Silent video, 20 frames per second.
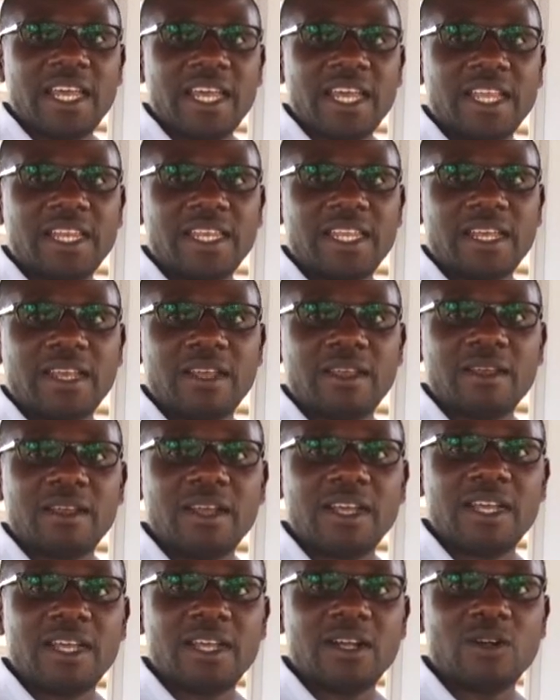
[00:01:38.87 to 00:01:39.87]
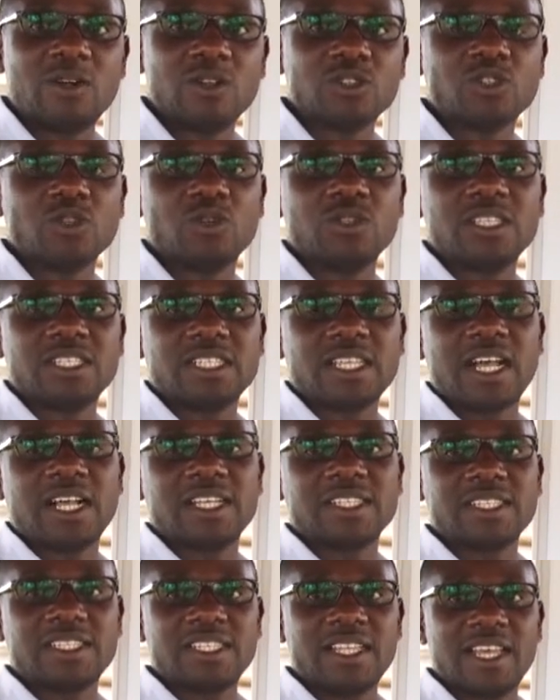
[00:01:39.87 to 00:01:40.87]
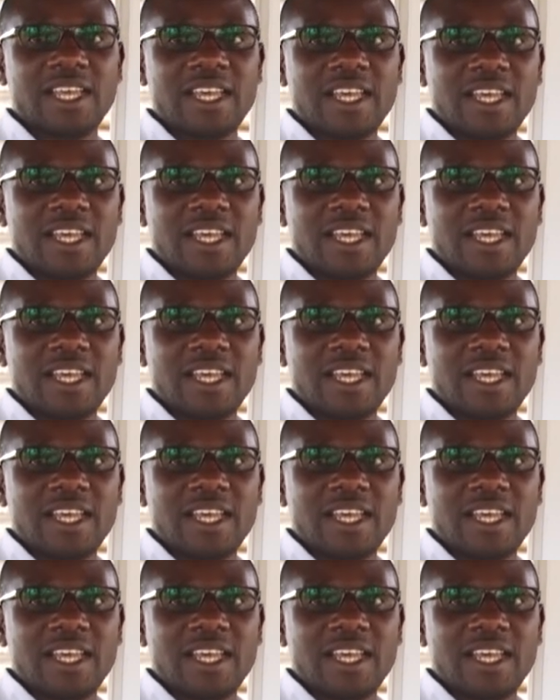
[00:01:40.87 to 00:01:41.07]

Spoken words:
and also discuss